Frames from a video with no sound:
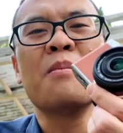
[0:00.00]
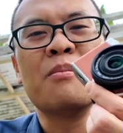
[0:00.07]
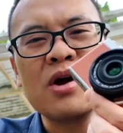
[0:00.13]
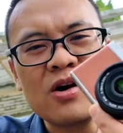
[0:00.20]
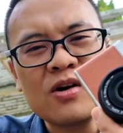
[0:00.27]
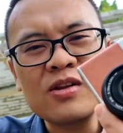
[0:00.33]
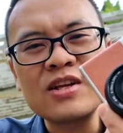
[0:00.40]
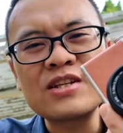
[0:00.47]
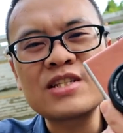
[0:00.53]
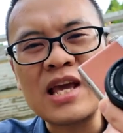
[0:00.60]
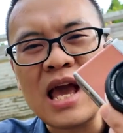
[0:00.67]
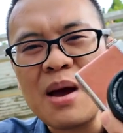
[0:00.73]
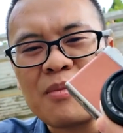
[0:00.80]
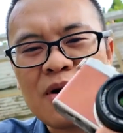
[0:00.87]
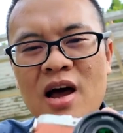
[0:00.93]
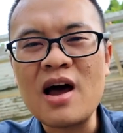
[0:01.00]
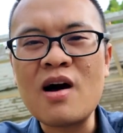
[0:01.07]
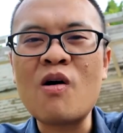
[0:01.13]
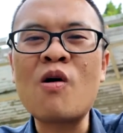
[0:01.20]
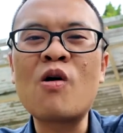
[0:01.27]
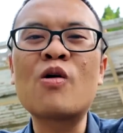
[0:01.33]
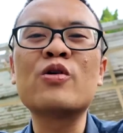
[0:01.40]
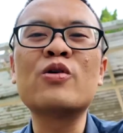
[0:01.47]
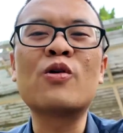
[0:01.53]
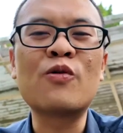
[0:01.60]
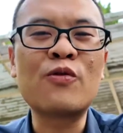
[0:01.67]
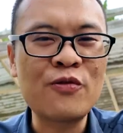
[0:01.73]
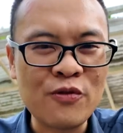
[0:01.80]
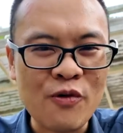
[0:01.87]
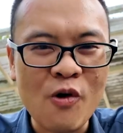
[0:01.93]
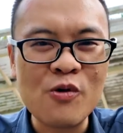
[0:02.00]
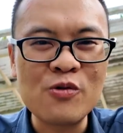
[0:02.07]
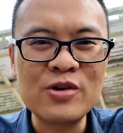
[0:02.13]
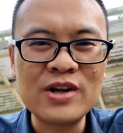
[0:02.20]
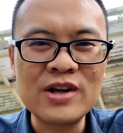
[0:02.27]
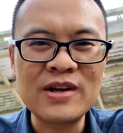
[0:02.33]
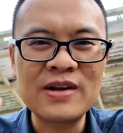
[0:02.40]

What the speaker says: mirrorless camera or your phone.